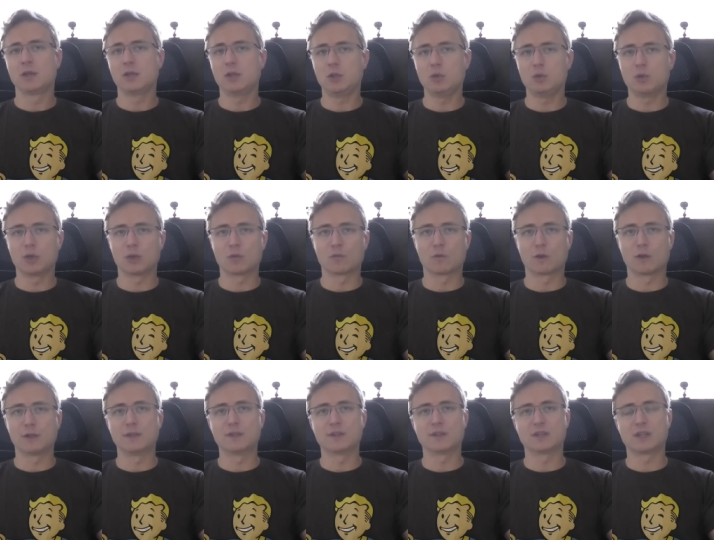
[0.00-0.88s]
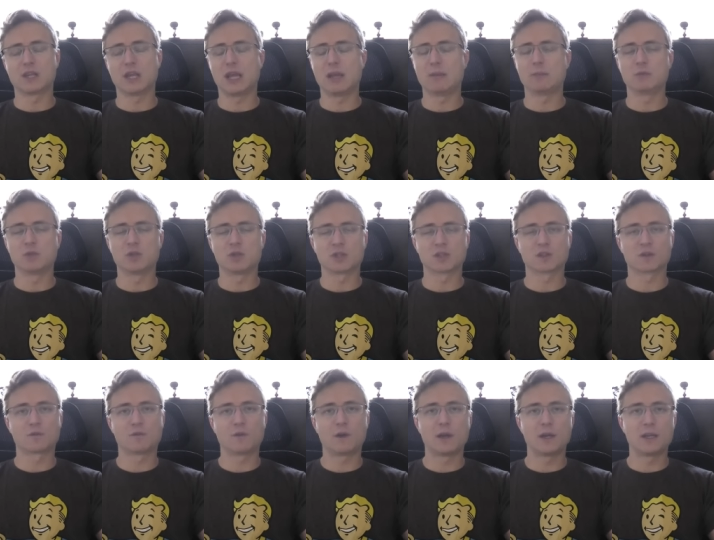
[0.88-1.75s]
you can run this game just
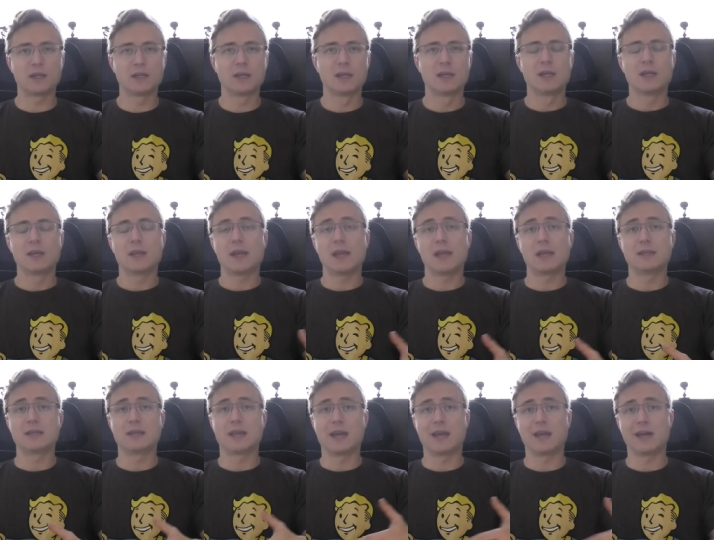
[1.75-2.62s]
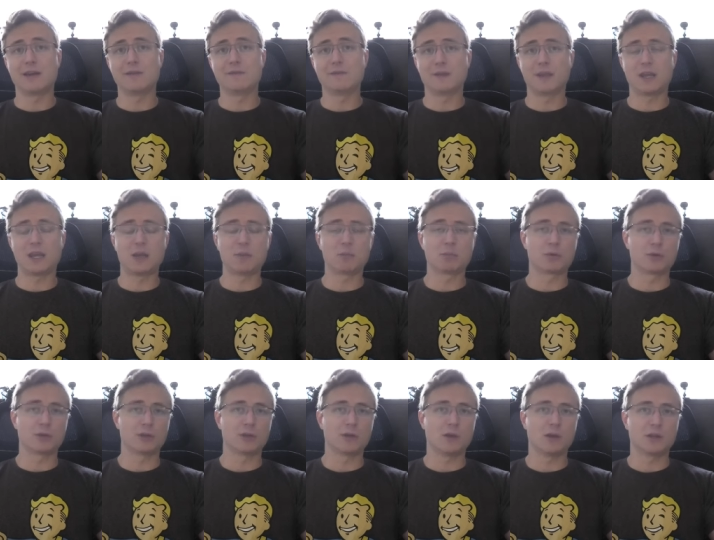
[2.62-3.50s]
fine and have a
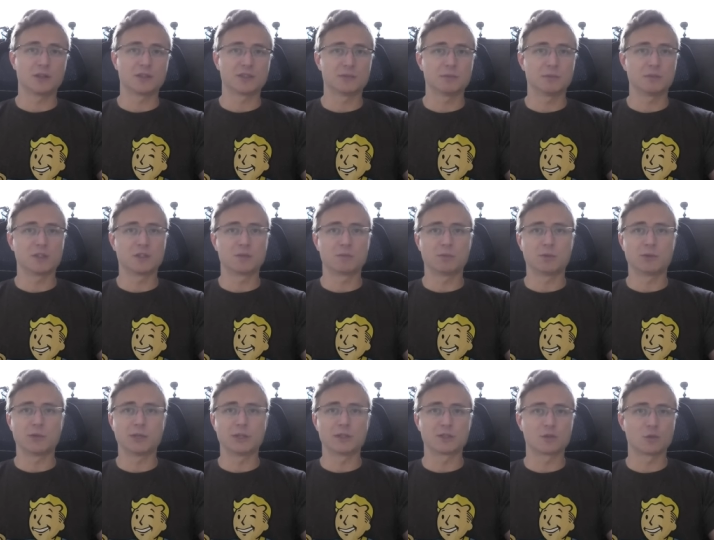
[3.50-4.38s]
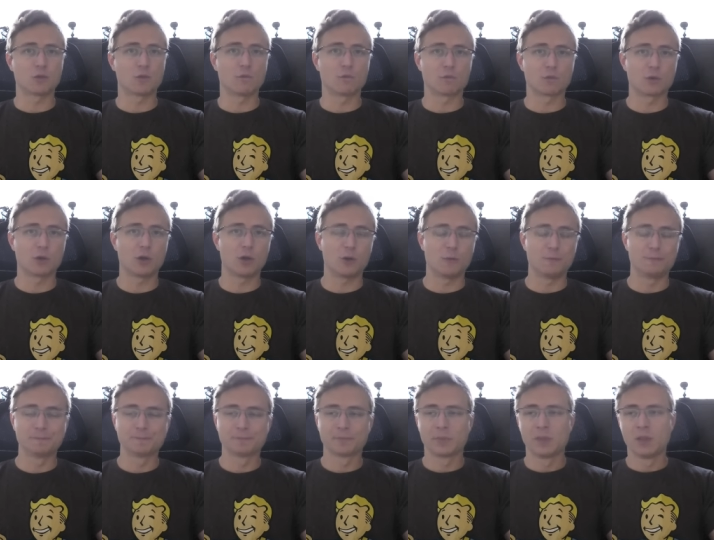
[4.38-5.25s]
pretty awesome experience overall.
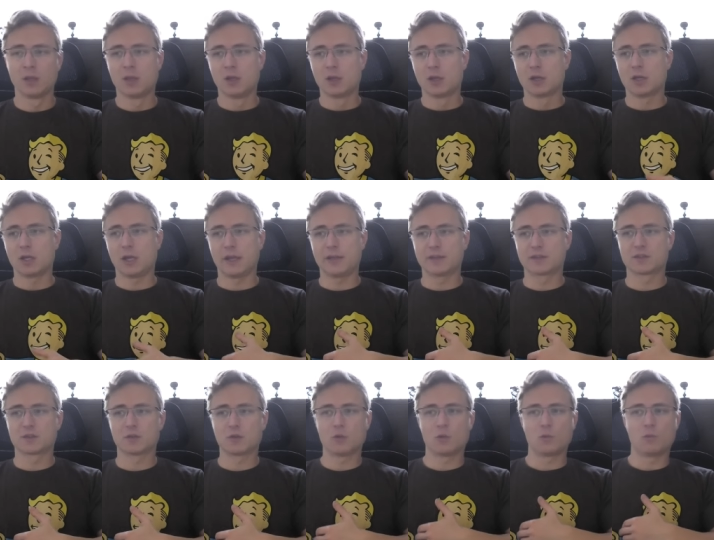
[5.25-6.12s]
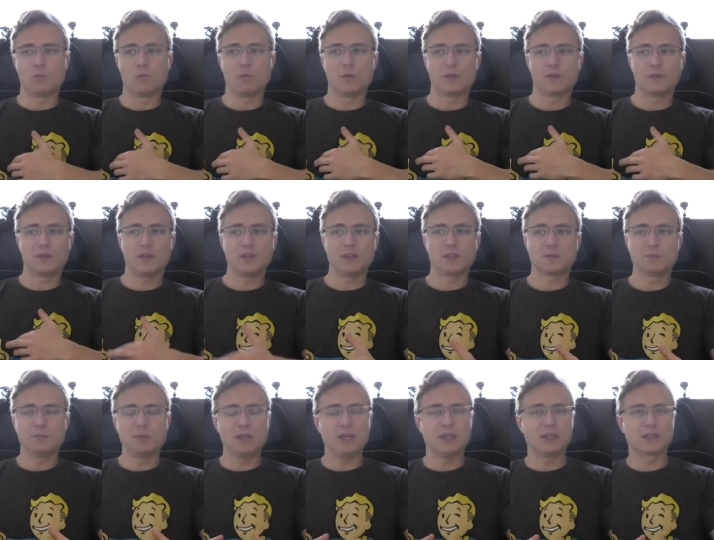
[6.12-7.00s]
And so with this
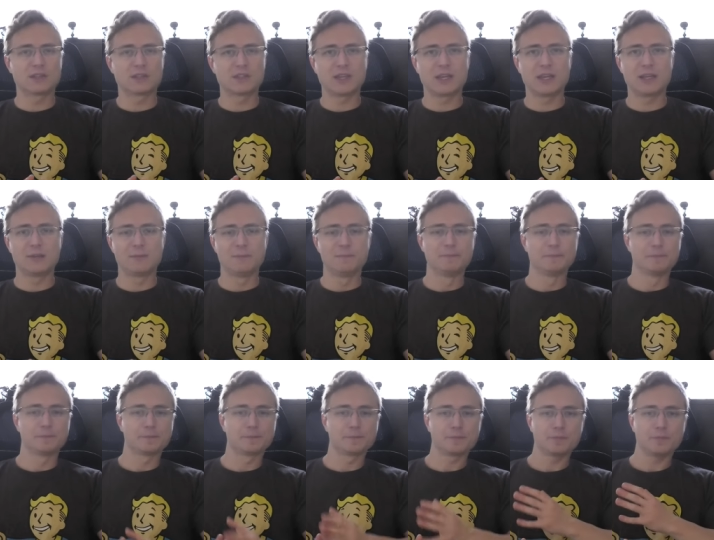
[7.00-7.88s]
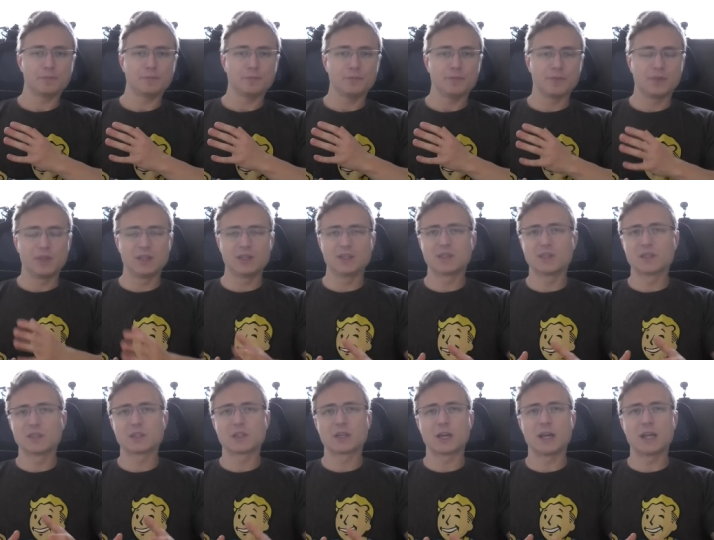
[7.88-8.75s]
being said, this is
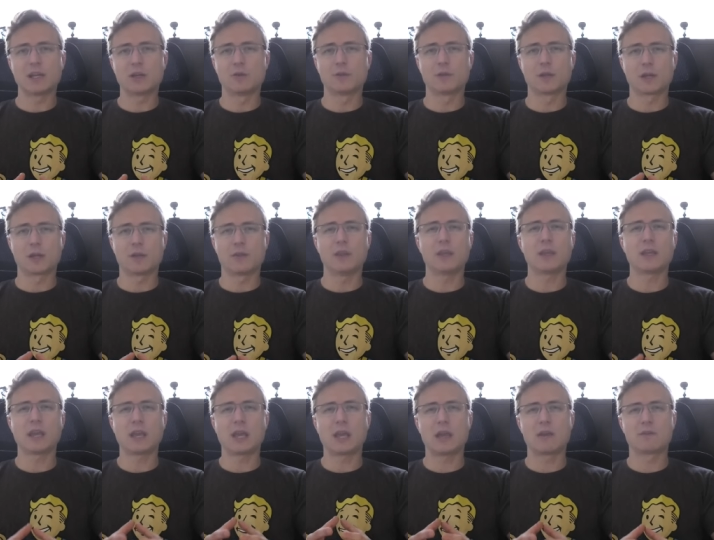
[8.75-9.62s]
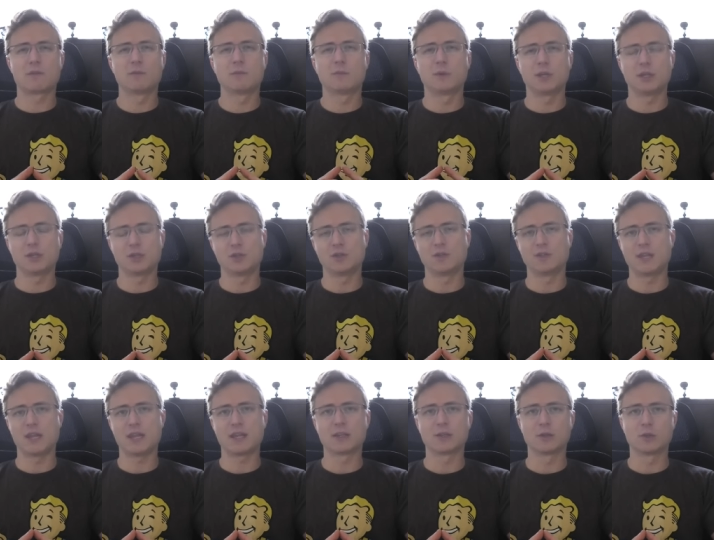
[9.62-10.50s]
a title that I think everybody should
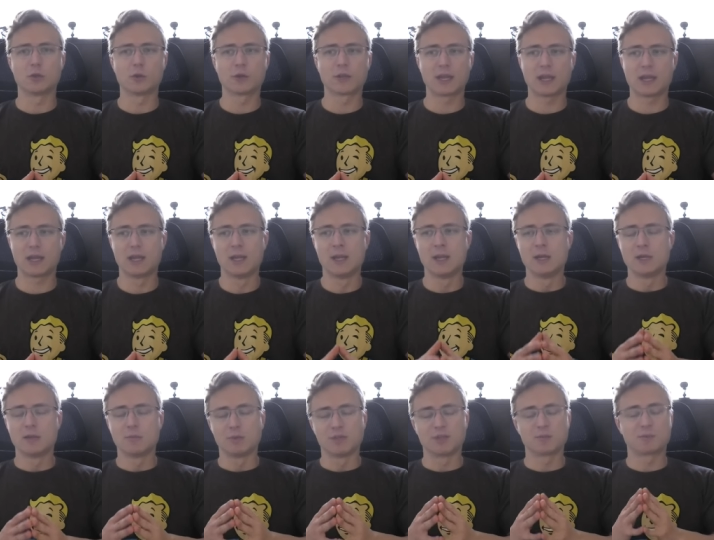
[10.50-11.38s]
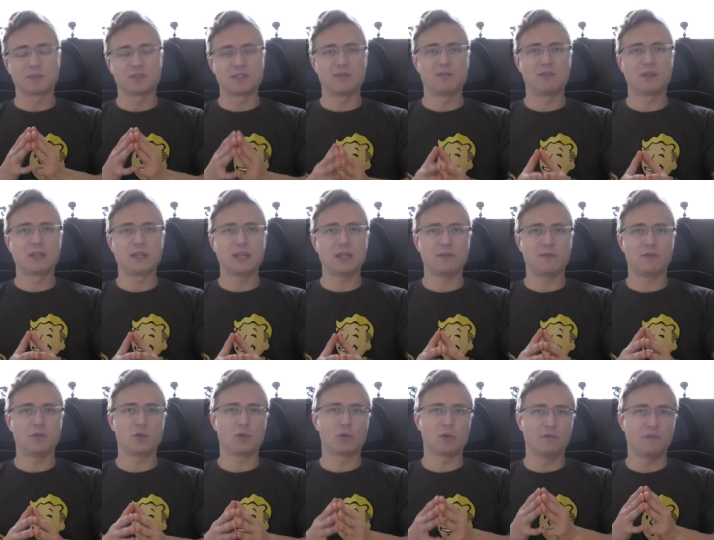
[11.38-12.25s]
take a look at, but specifically if
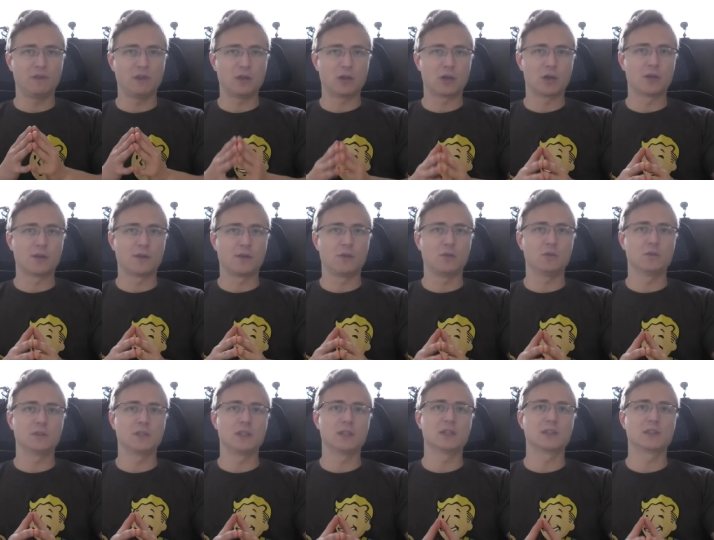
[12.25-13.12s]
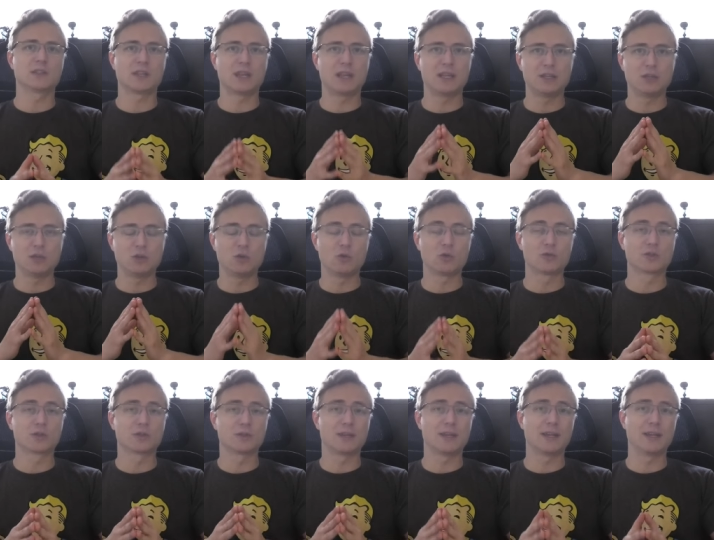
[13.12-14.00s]
you're a VR enthusiast and you
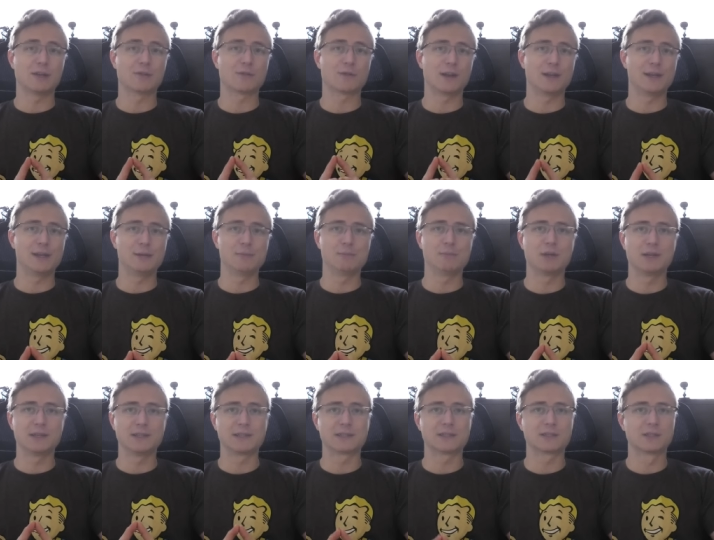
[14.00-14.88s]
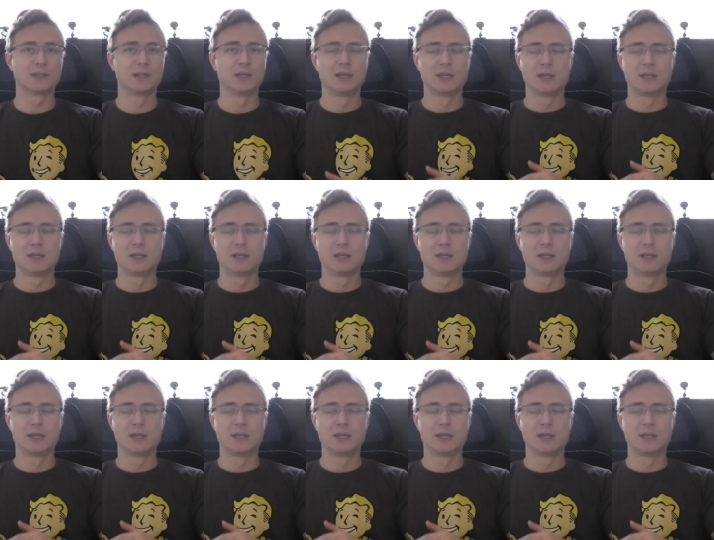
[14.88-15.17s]
also like riding bikes.